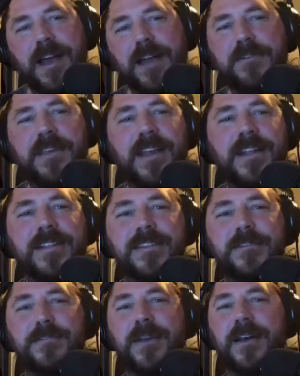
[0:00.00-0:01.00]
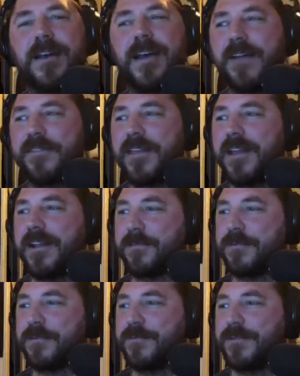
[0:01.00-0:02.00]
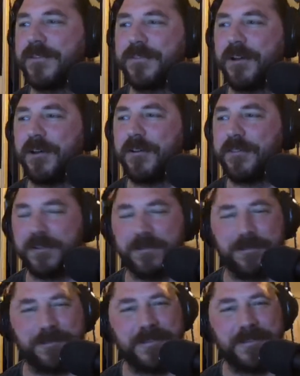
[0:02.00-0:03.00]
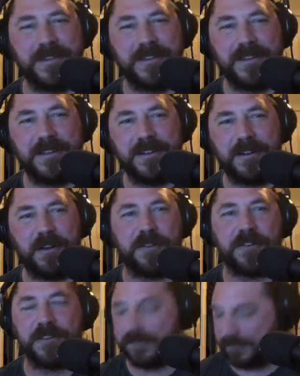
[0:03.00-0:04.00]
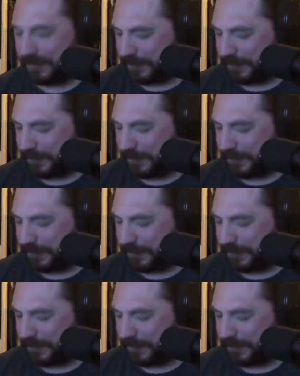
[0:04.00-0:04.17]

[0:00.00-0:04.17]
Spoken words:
get to have that approval of all the